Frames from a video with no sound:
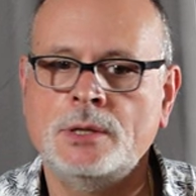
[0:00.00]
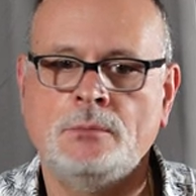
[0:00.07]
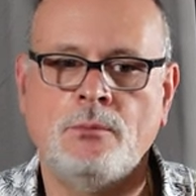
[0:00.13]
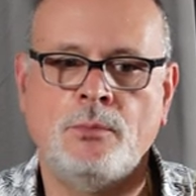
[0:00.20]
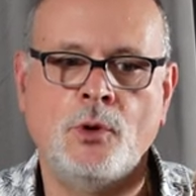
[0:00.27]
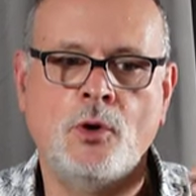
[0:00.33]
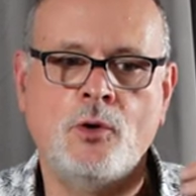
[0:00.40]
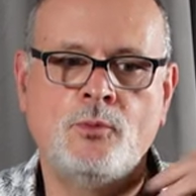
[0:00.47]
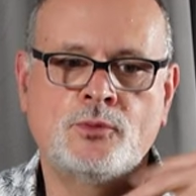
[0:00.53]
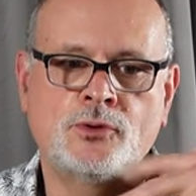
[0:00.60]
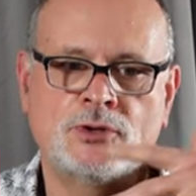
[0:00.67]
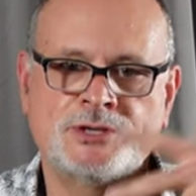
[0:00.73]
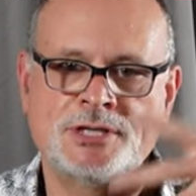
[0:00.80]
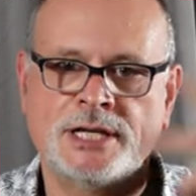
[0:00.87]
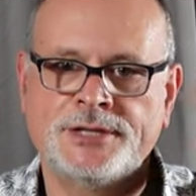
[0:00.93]
bow
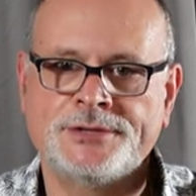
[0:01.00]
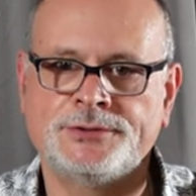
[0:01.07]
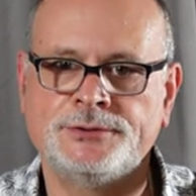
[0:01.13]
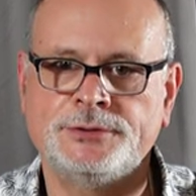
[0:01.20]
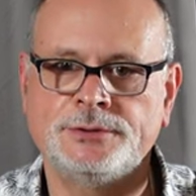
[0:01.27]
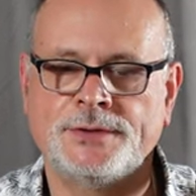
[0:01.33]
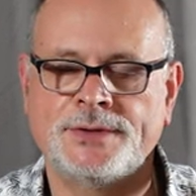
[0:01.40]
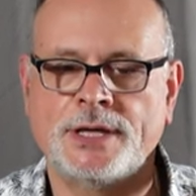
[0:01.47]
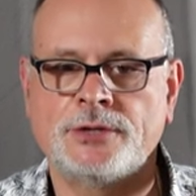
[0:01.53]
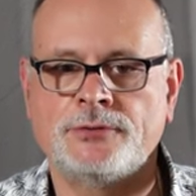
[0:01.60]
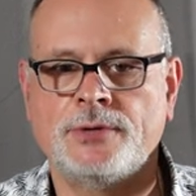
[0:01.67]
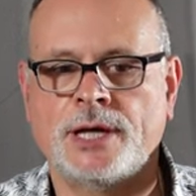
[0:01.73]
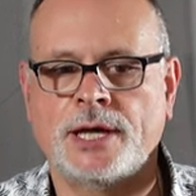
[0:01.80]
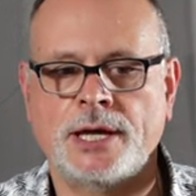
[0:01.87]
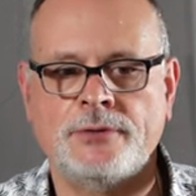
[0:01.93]
projection
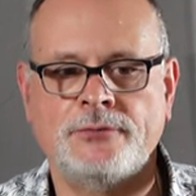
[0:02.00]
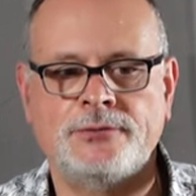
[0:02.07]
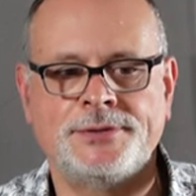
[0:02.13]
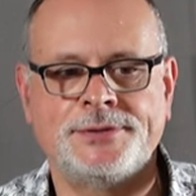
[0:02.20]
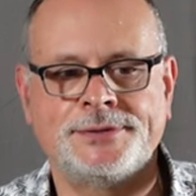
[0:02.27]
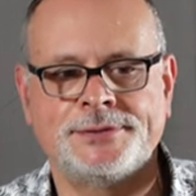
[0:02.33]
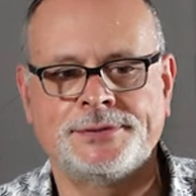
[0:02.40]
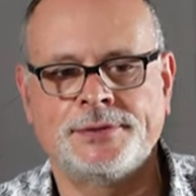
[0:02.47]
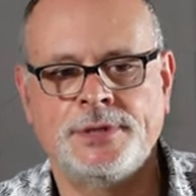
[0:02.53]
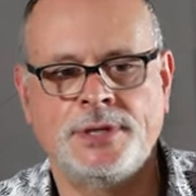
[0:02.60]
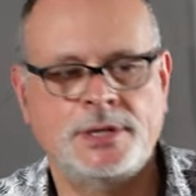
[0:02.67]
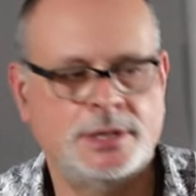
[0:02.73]
that we have with